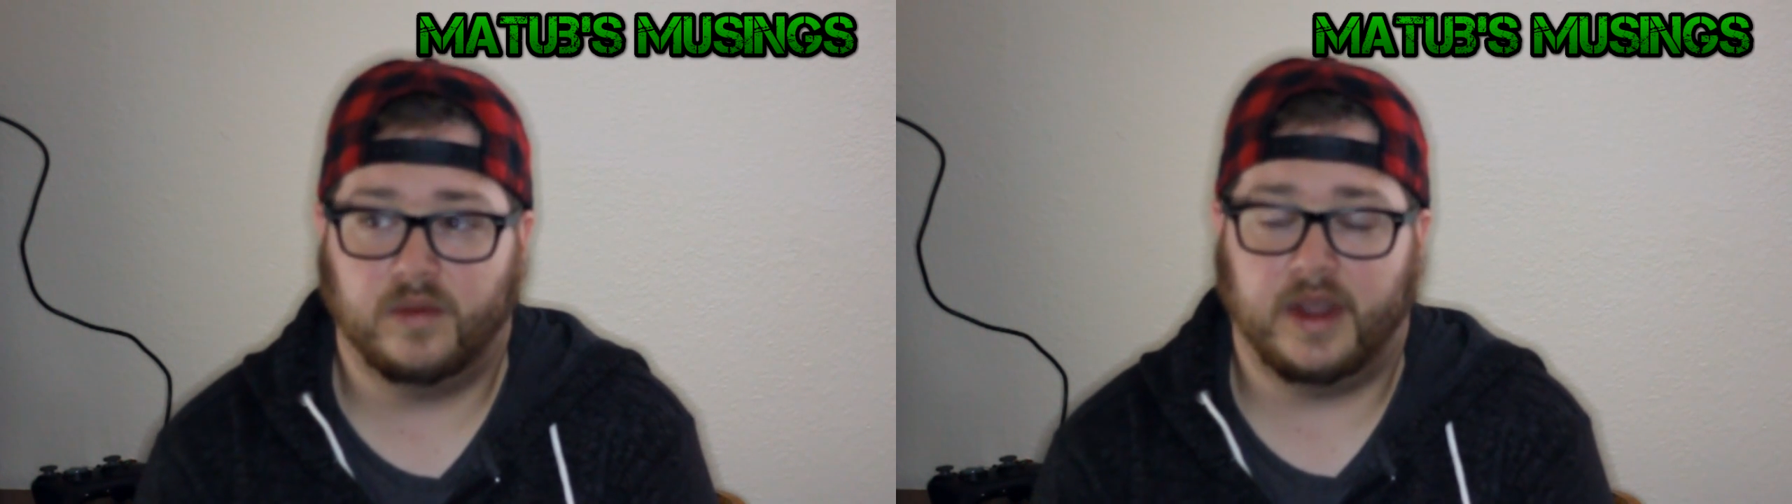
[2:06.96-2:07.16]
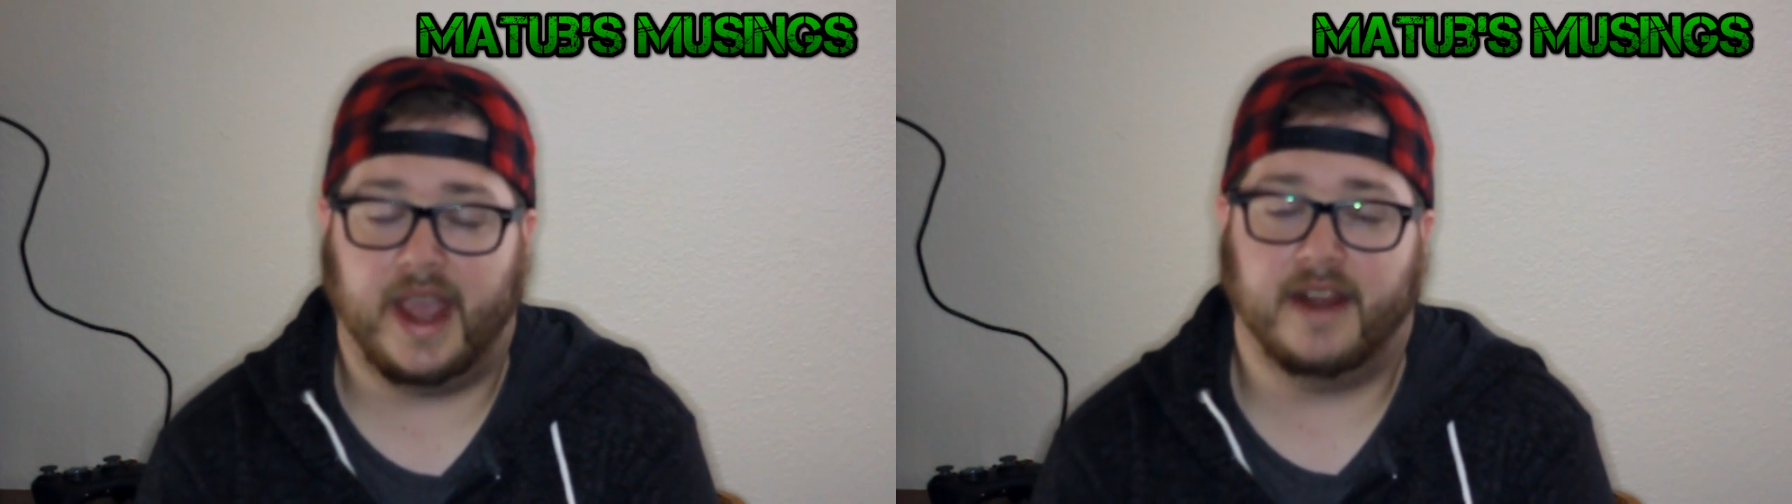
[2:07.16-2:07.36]

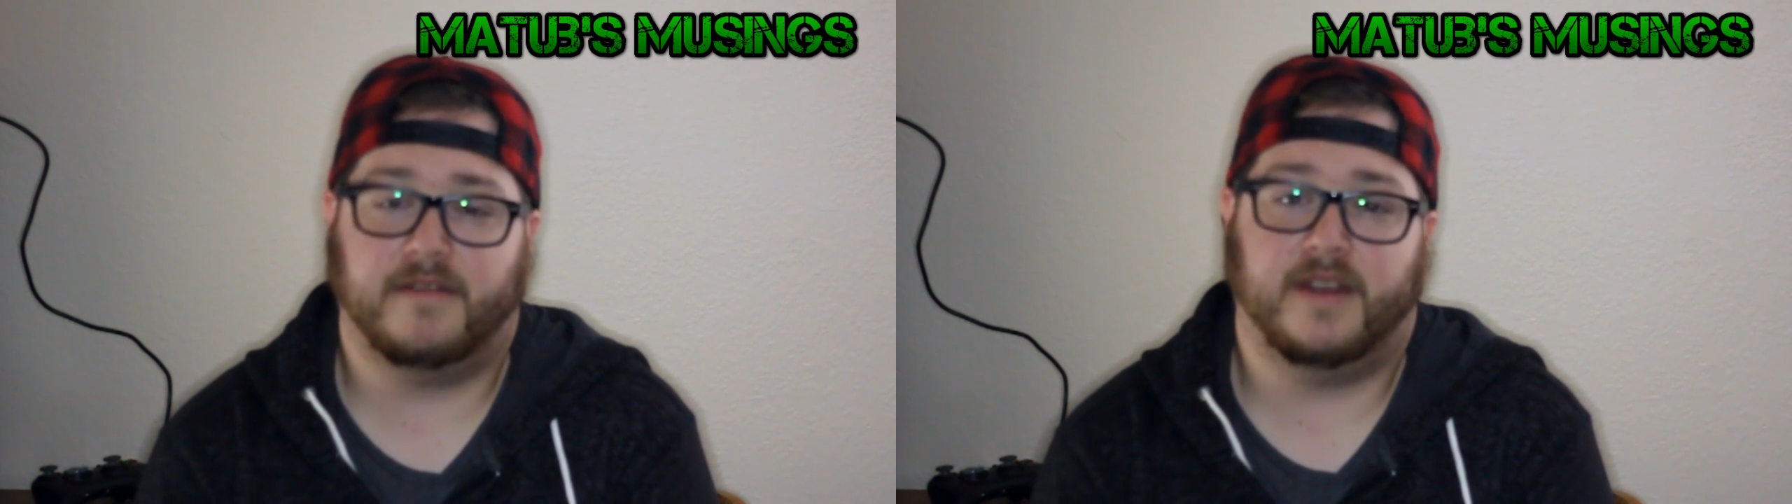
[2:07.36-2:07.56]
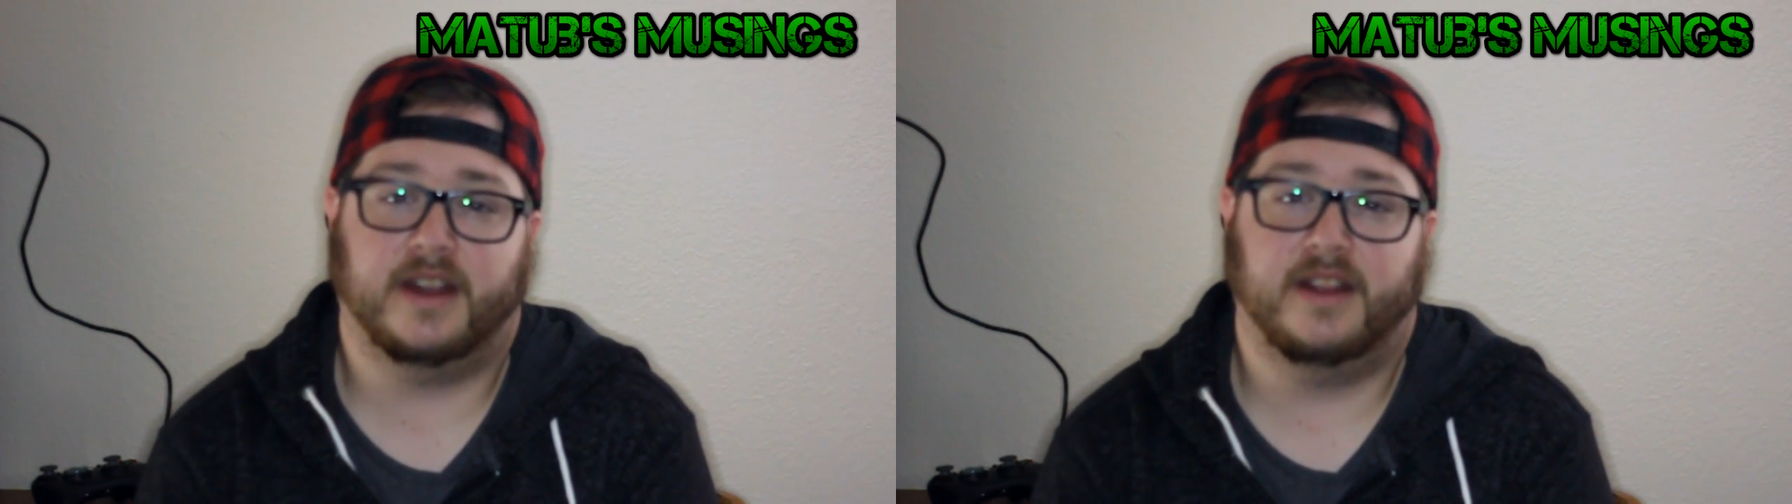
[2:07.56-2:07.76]
can
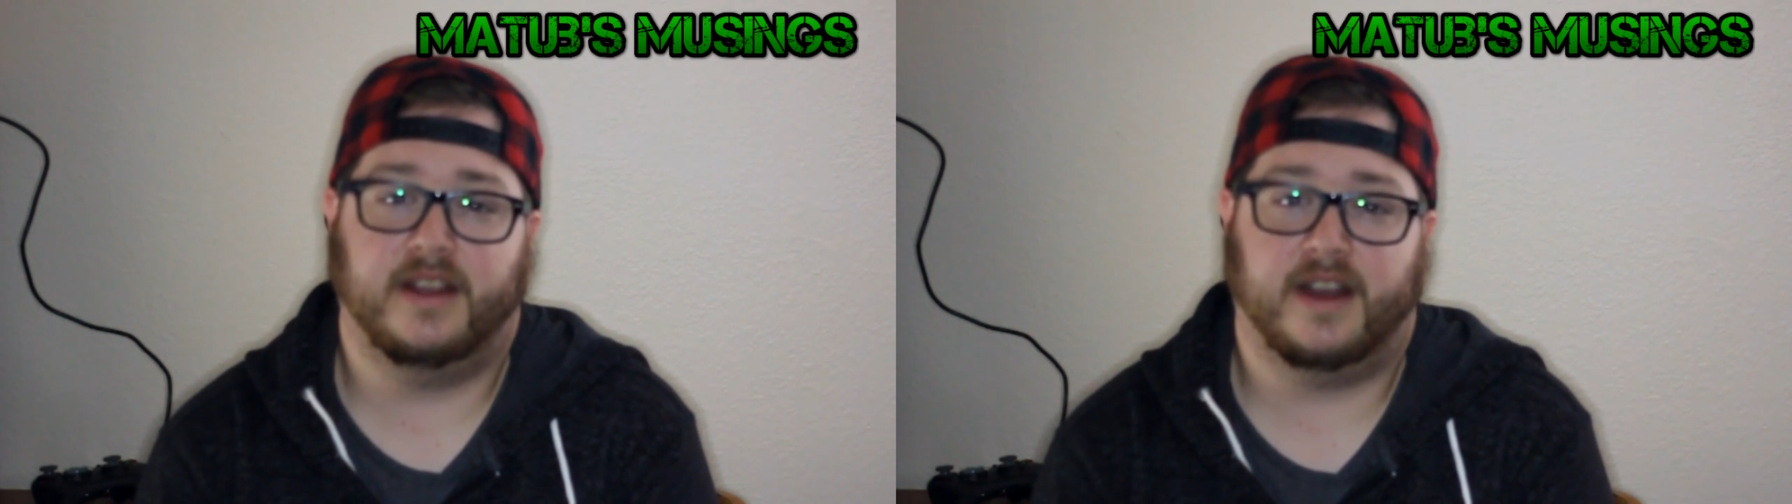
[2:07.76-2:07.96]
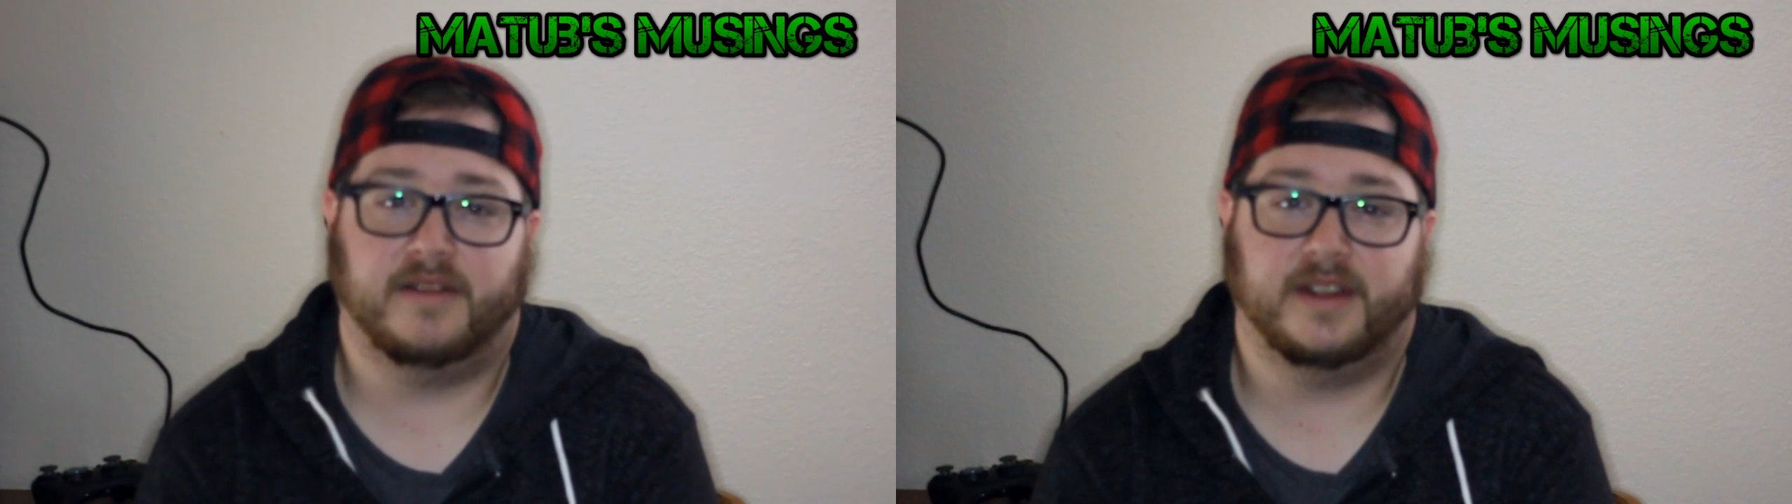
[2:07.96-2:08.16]
affect the
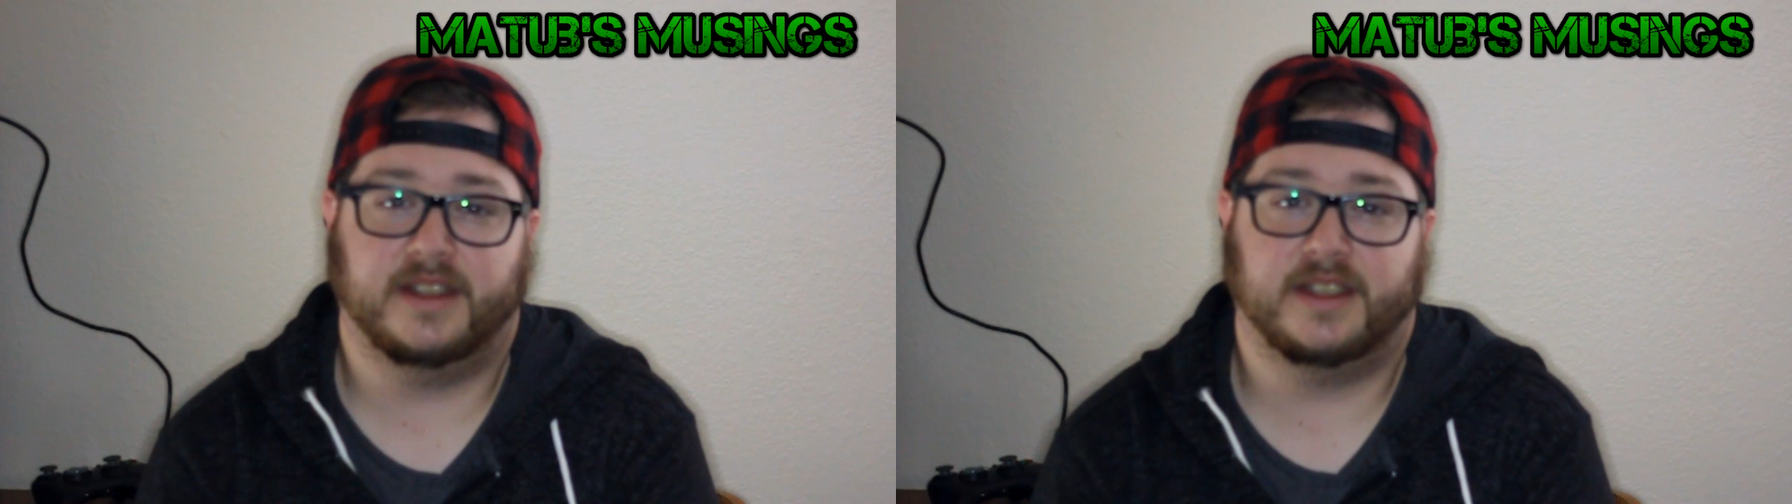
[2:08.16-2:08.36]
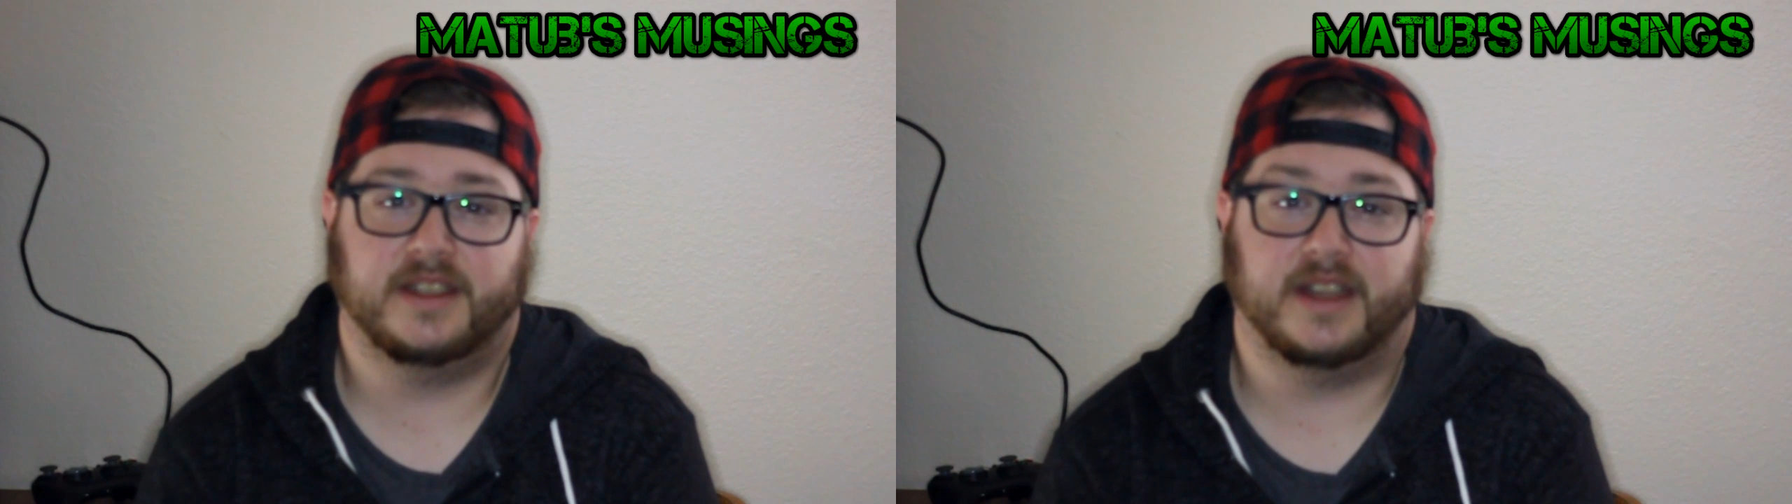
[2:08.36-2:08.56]

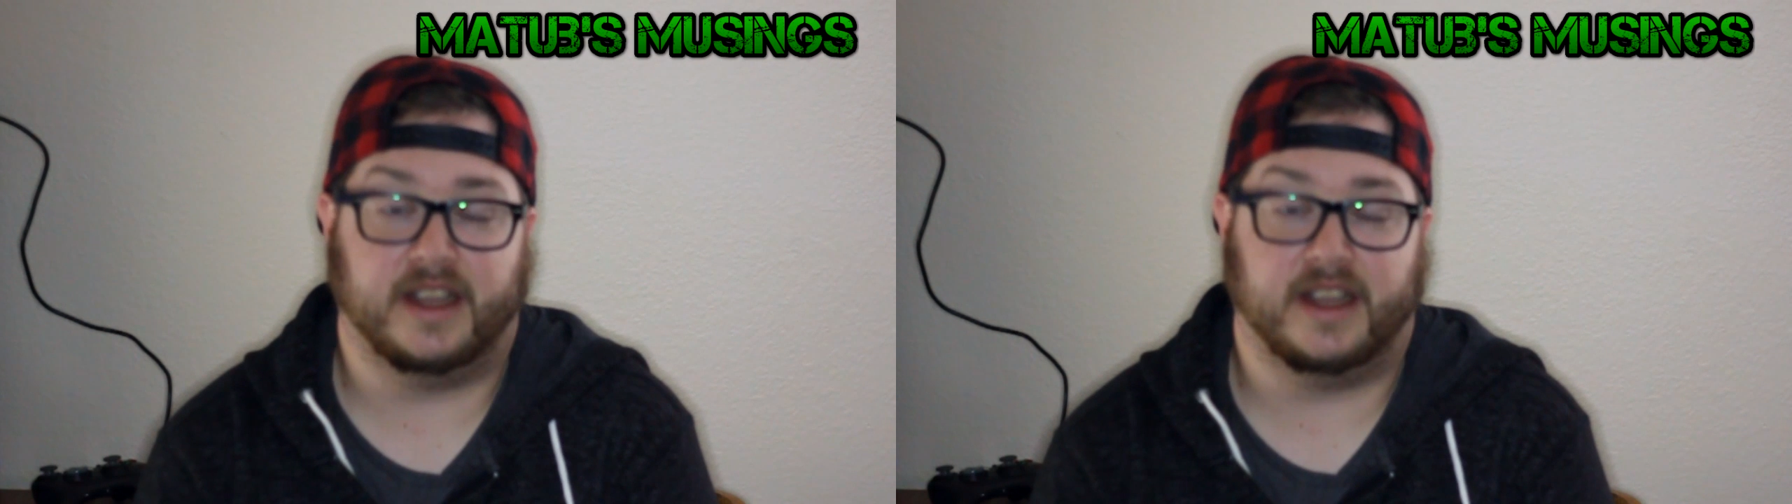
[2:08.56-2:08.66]
offense